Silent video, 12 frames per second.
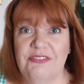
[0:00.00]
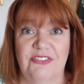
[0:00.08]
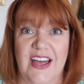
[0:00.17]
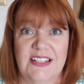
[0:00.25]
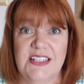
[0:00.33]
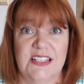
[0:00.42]
if
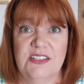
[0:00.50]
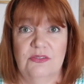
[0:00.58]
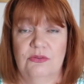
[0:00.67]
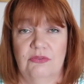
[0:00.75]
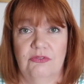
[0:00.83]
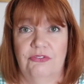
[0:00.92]
that doesn't
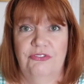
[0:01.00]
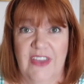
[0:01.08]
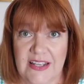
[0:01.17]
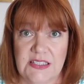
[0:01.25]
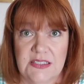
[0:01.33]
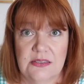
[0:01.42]

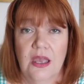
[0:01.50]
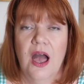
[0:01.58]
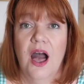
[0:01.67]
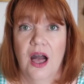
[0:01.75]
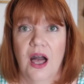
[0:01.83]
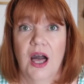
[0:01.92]
fit,
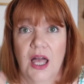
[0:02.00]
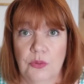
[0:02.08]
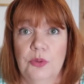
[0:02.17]
I